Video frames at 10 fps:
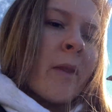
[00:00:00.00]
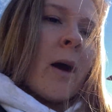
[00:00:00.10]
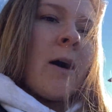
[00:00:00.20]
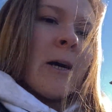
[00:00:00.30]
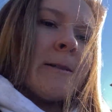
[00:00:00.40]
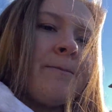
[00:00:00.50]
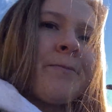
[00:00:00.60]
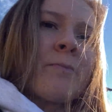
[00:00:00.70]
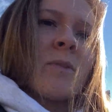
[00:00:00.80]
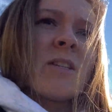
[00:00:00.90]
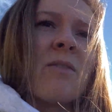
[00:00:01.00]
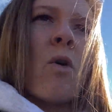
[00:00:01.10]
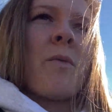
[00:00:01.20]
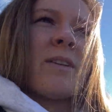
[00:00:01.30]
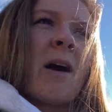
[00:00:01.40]
The silver
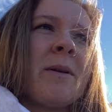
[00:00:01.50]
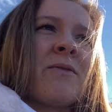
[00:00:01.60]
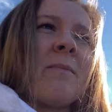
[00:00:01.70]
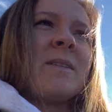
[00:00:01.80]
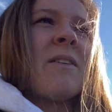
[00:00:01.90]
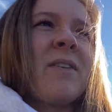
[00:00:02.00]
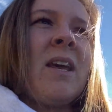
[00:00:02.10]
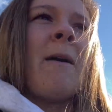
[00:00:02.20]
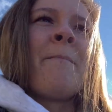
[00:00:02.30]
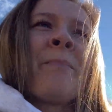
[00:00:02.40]
one with the diamonds from Tiffany,